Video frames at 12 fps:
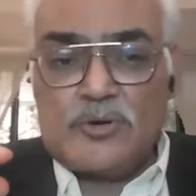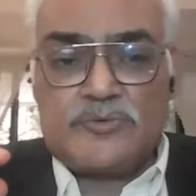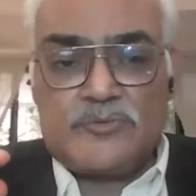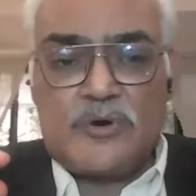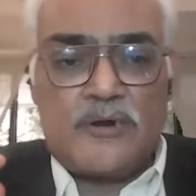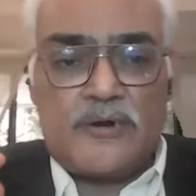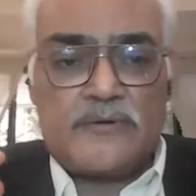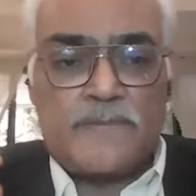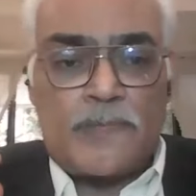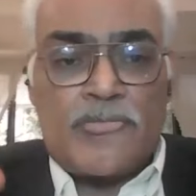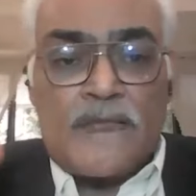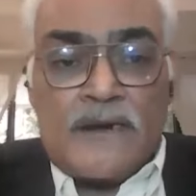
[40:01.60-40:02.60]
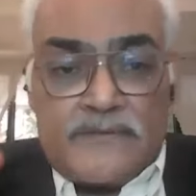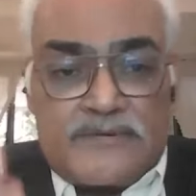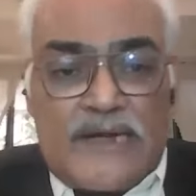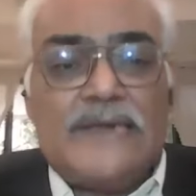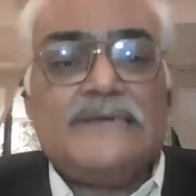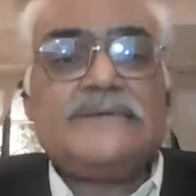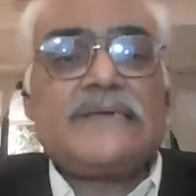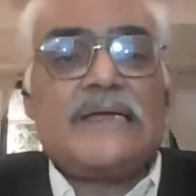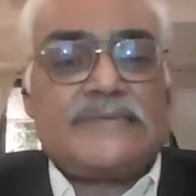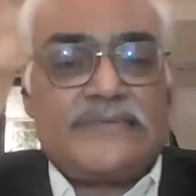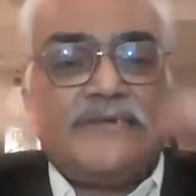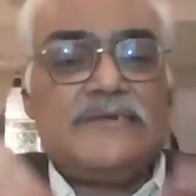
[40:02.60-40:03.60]
you go to her, try and
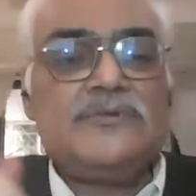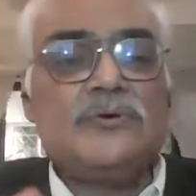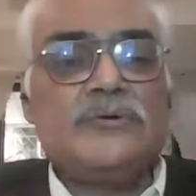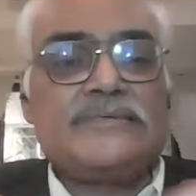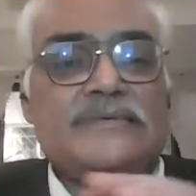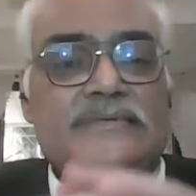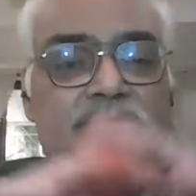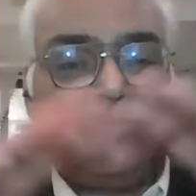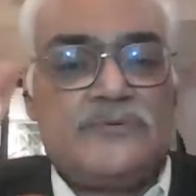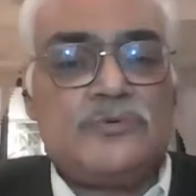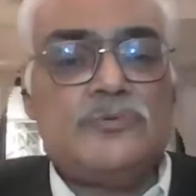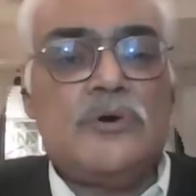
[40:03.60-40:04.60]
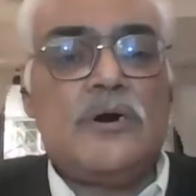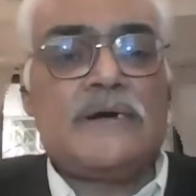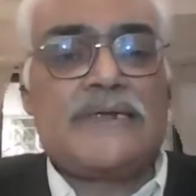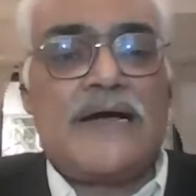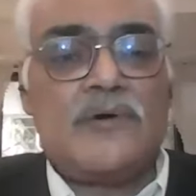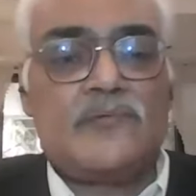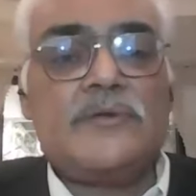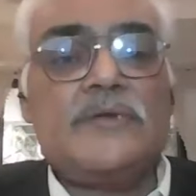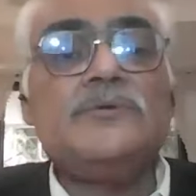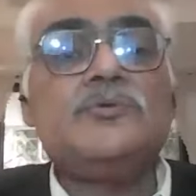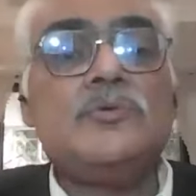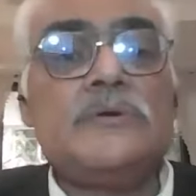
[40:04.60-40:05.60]
translate those things into a graph,
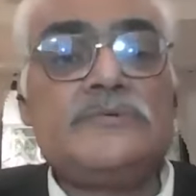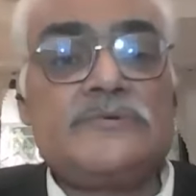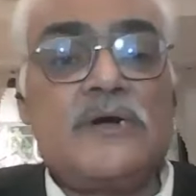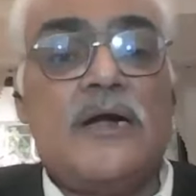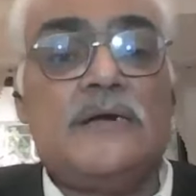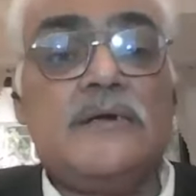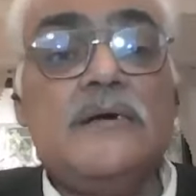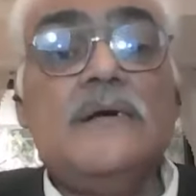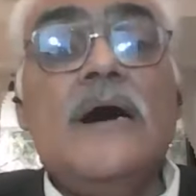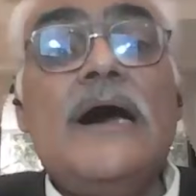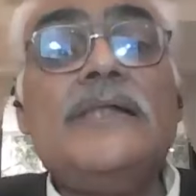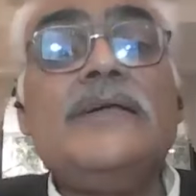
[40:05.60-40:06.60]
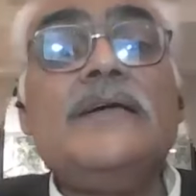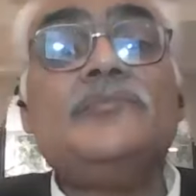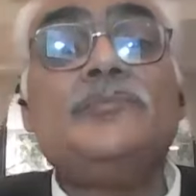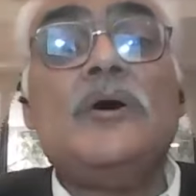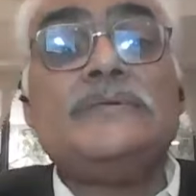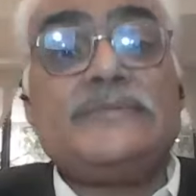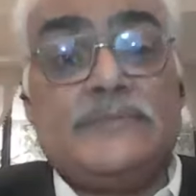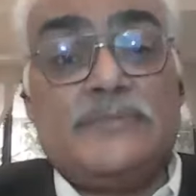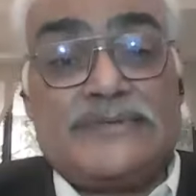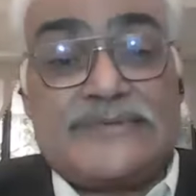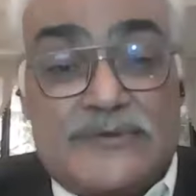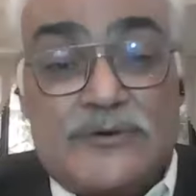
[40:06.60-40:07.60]
into a chart. And if
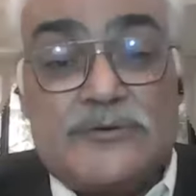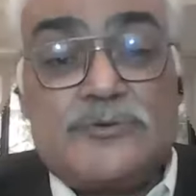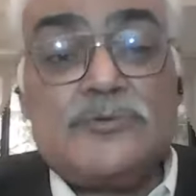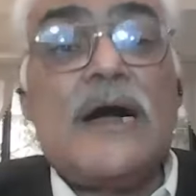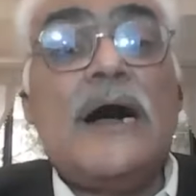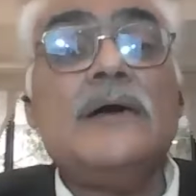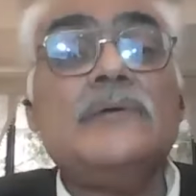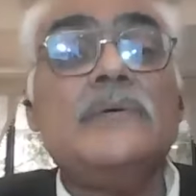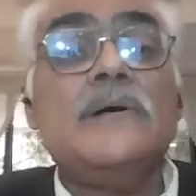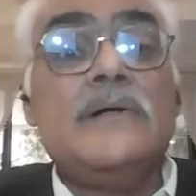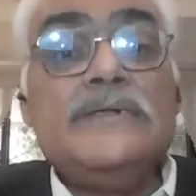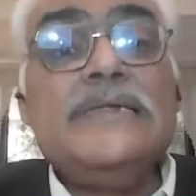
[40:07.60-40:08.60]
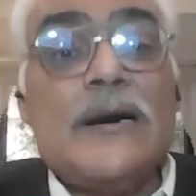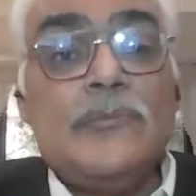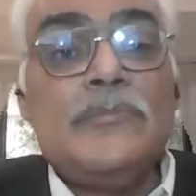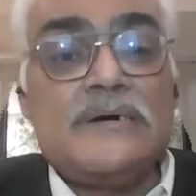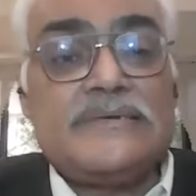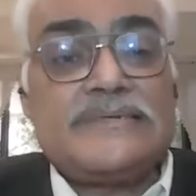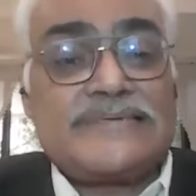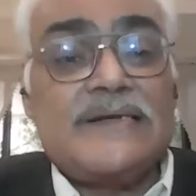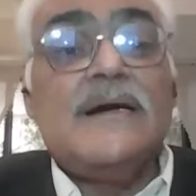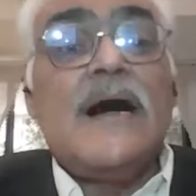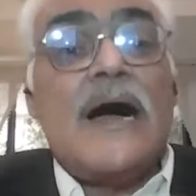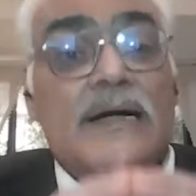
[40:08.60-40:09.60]
possible, it's good to have numbers
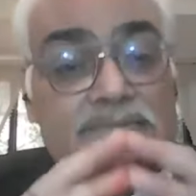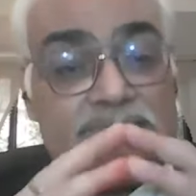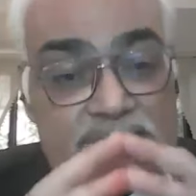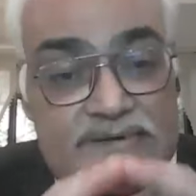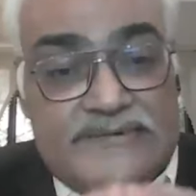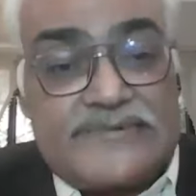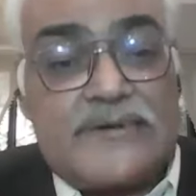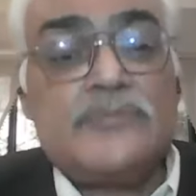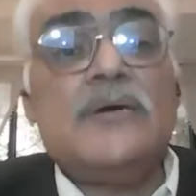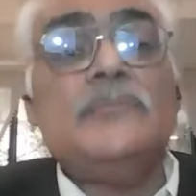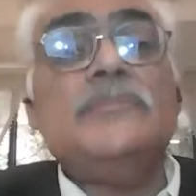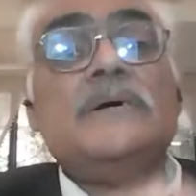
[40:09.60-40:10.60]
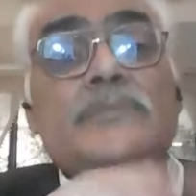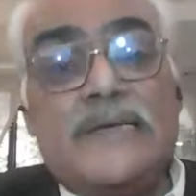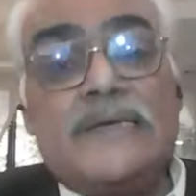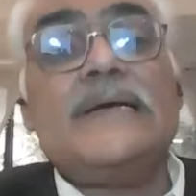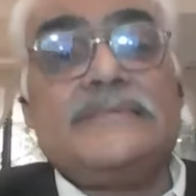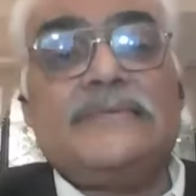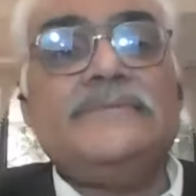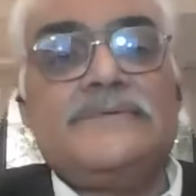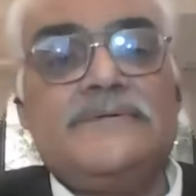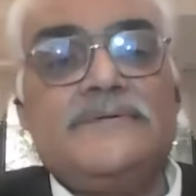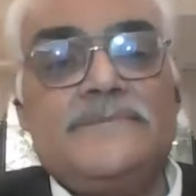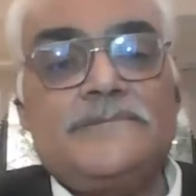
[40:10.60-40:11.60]
and generate some number, make Excel
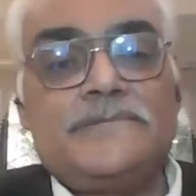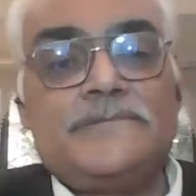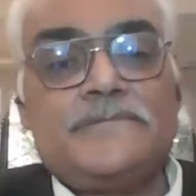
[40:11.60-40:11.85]
sheet.